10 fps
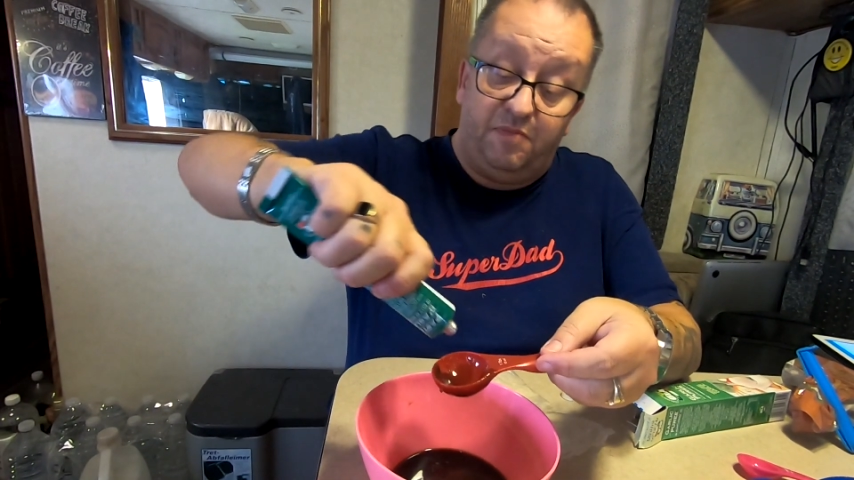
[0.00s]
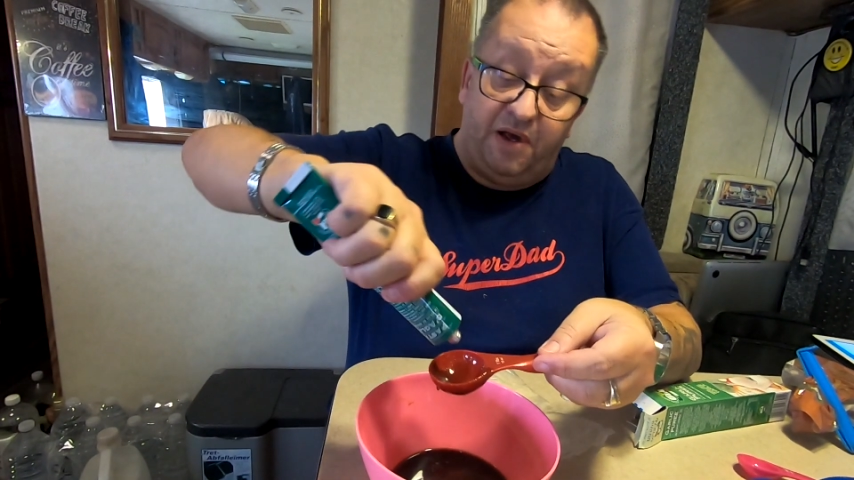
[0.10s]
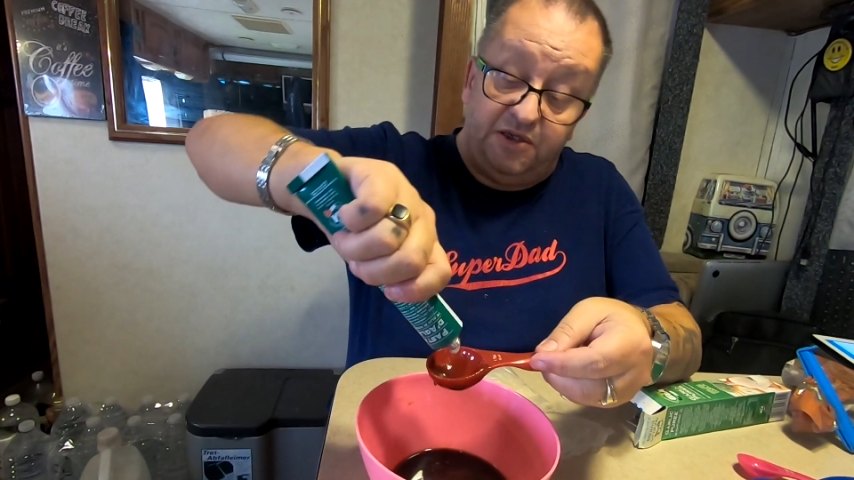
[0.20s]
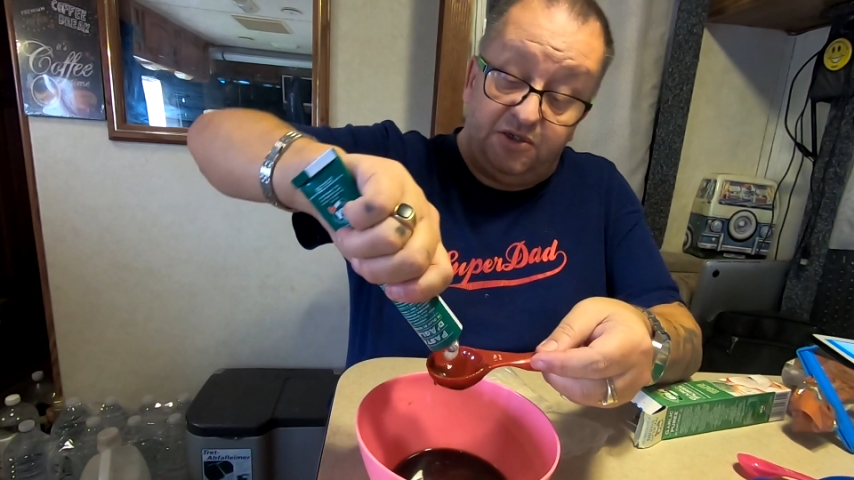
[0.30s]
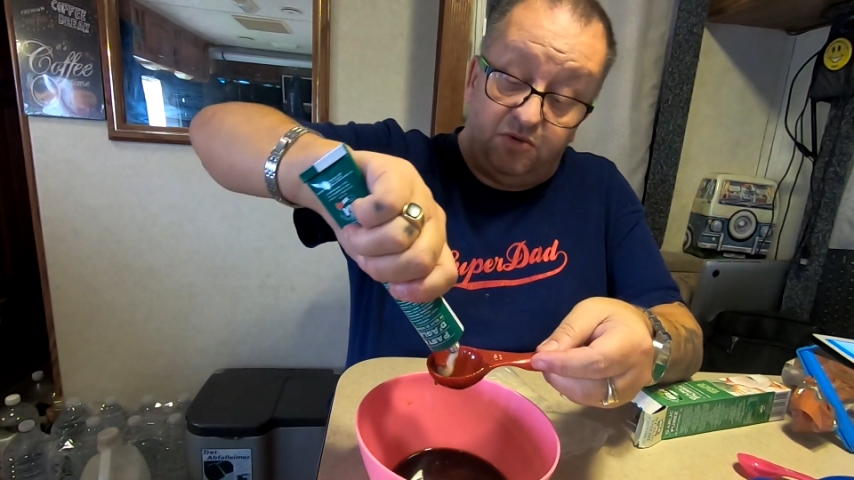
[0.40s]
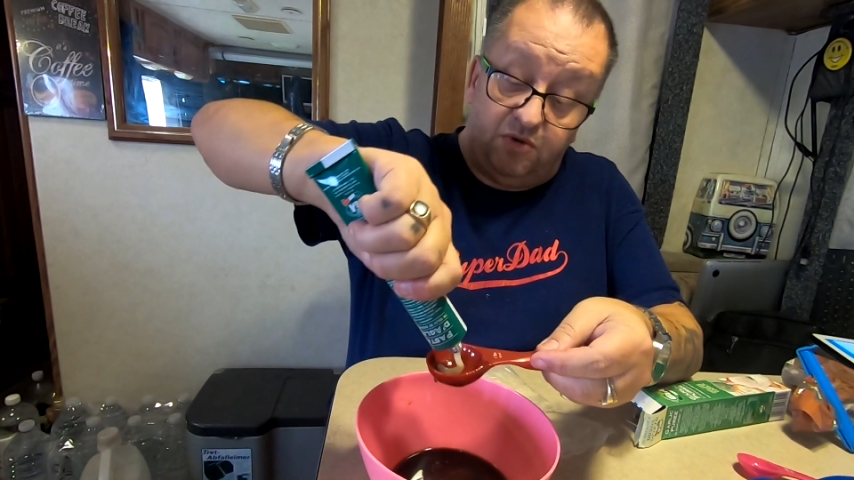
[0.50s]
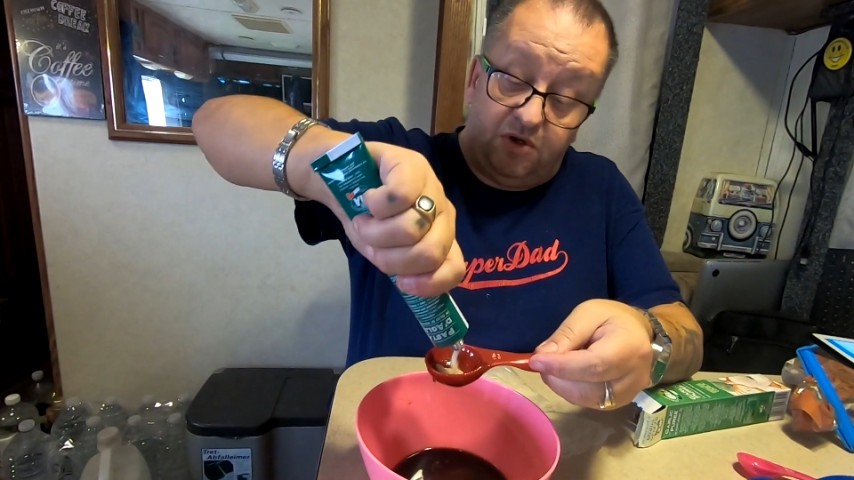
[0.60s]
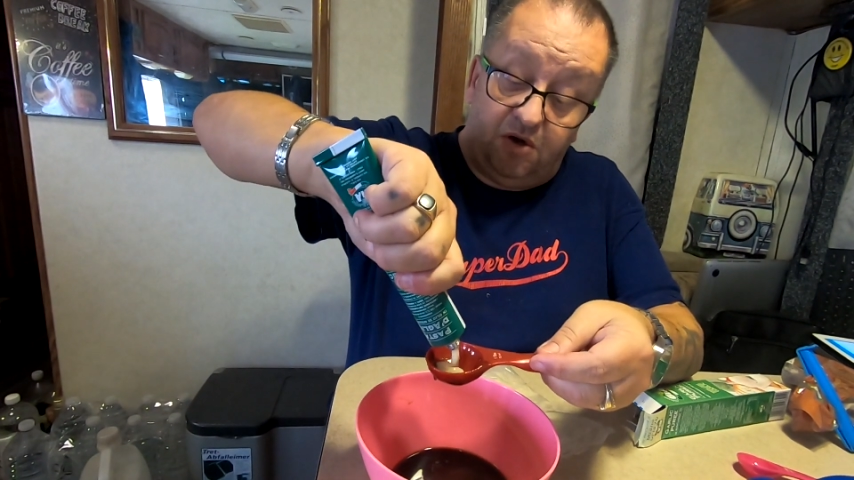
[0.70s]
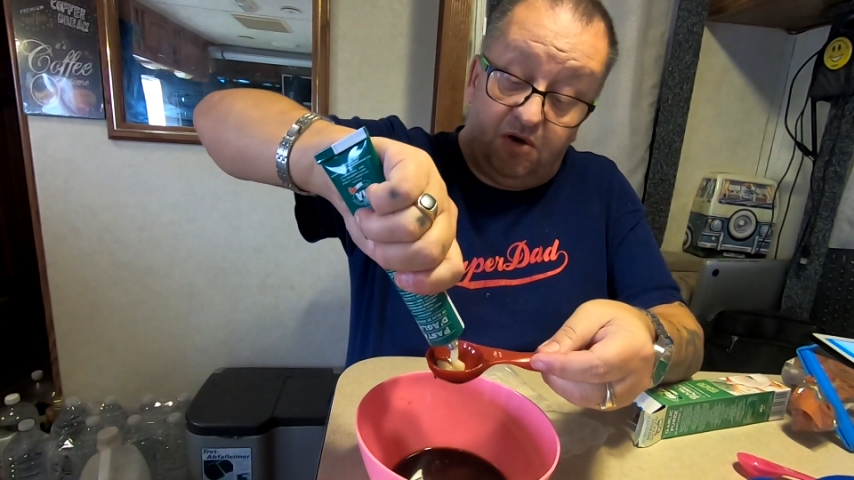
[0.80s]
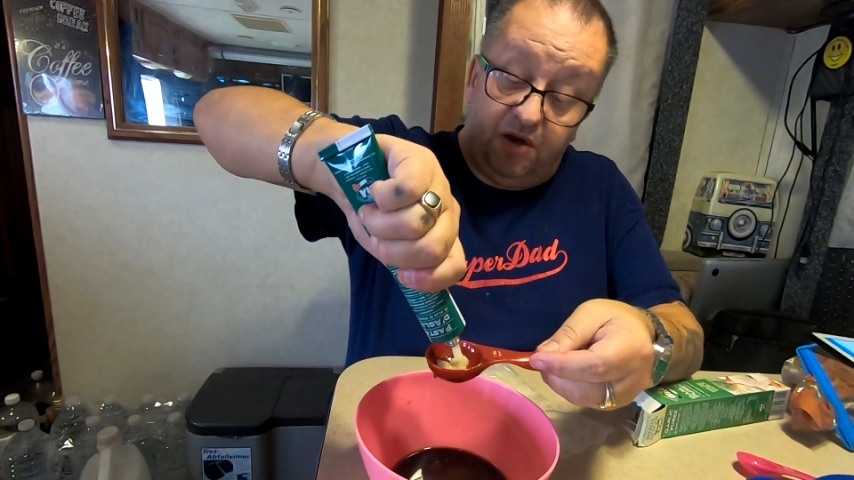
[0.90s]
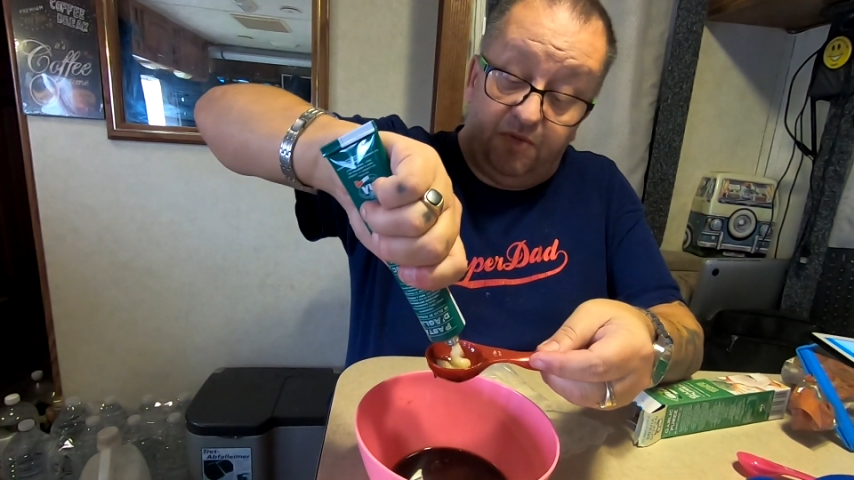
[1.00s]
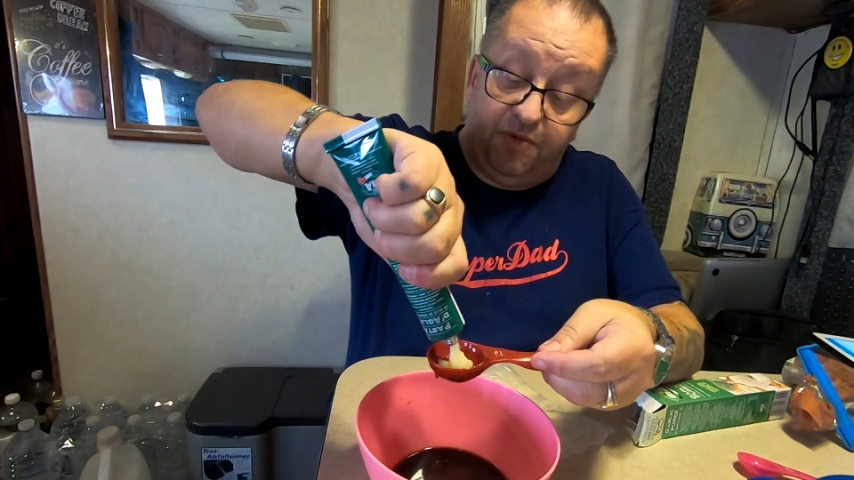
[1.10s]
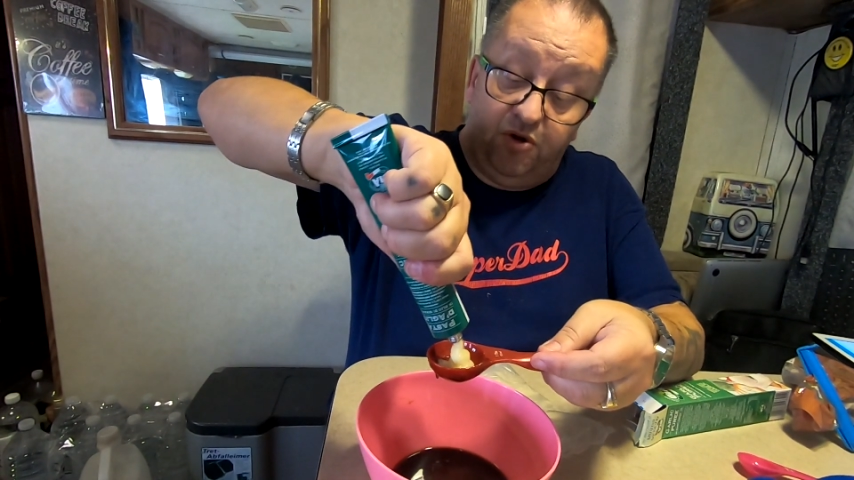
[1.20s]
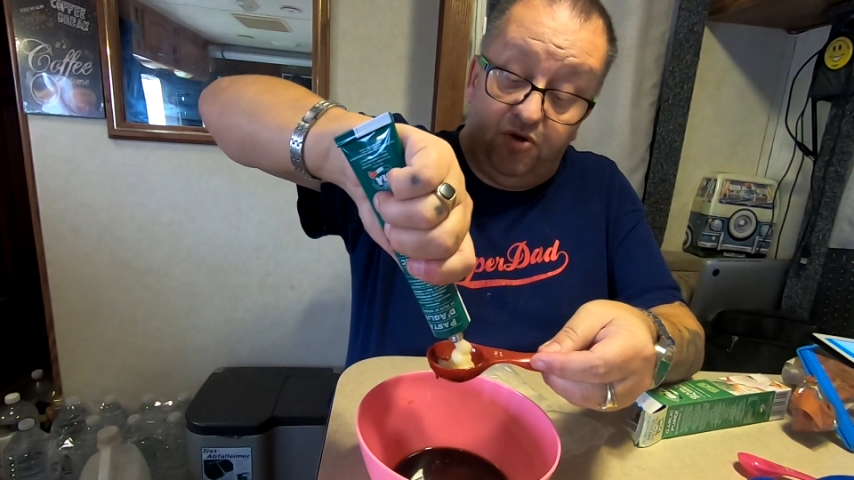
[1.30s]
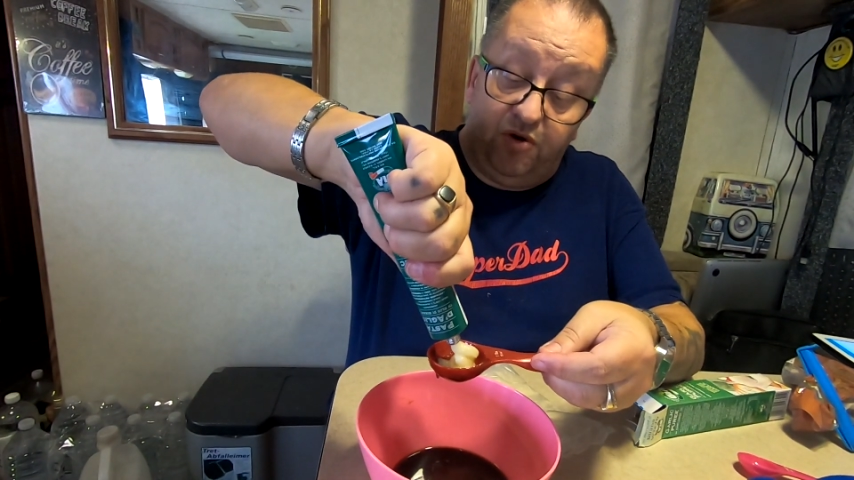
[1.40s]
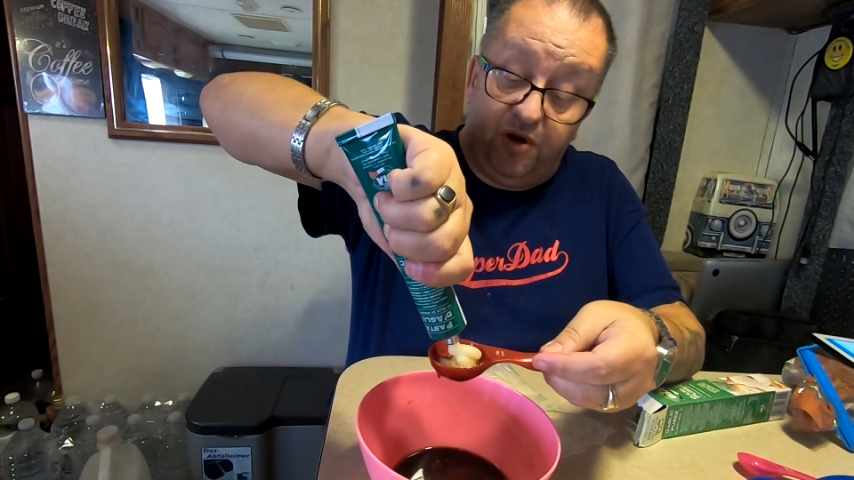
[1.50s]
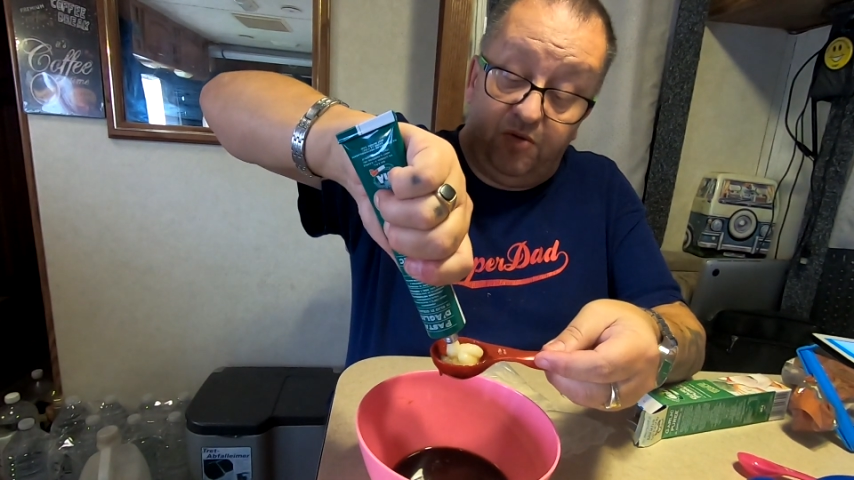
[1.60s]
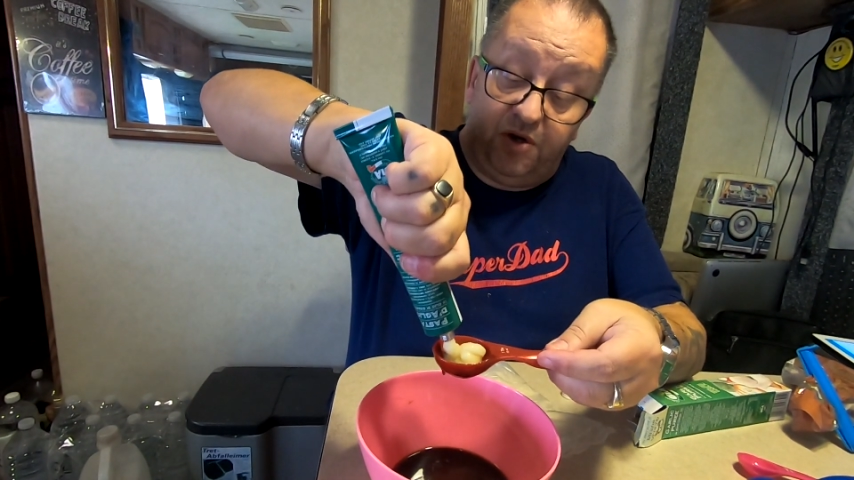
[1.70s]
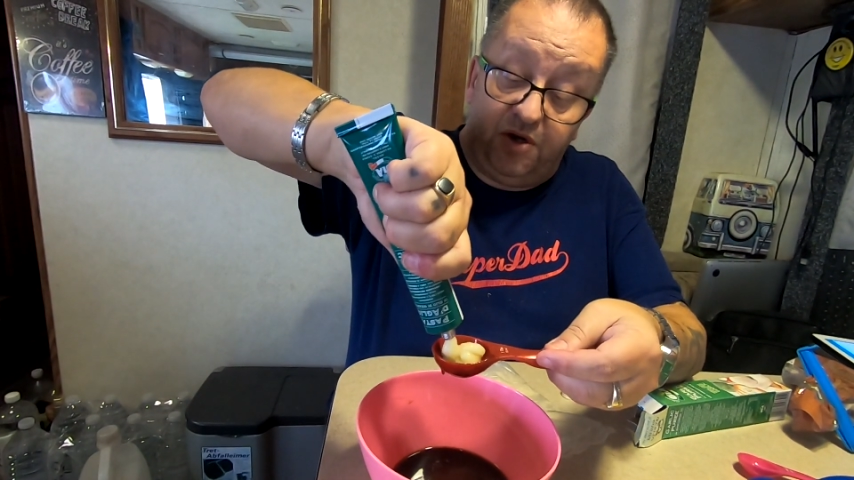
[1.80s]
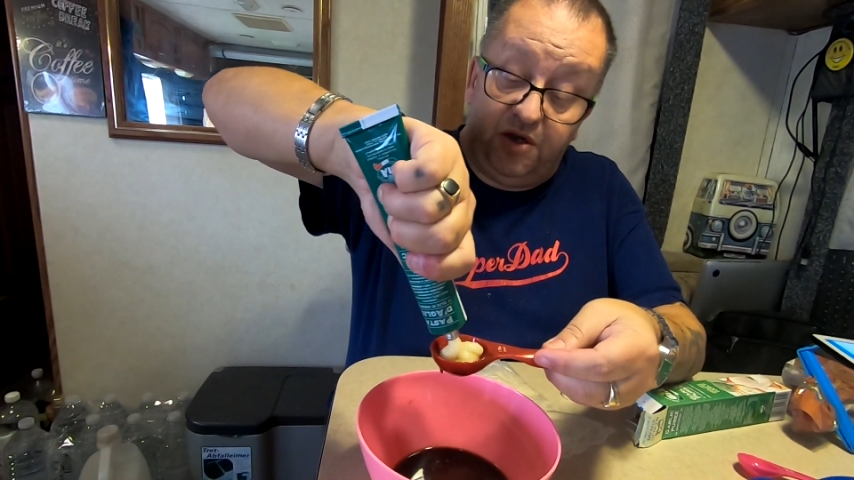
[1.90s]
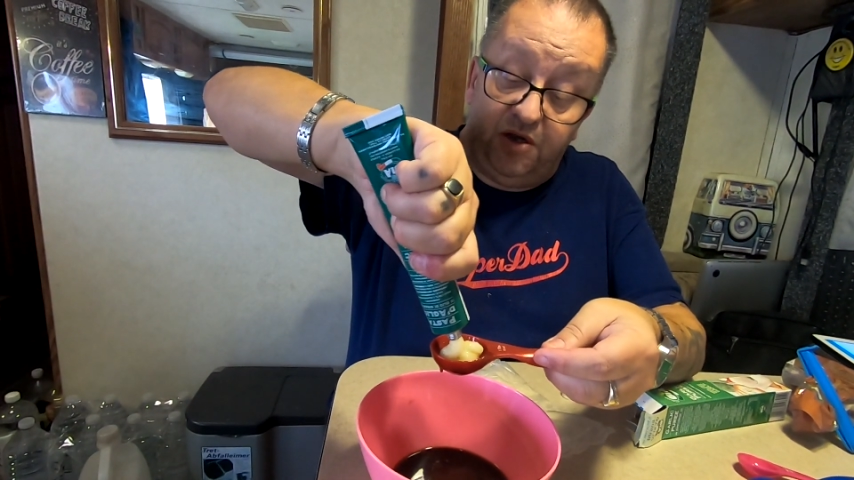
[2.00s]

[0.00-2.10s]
paste or garlic puree we're going to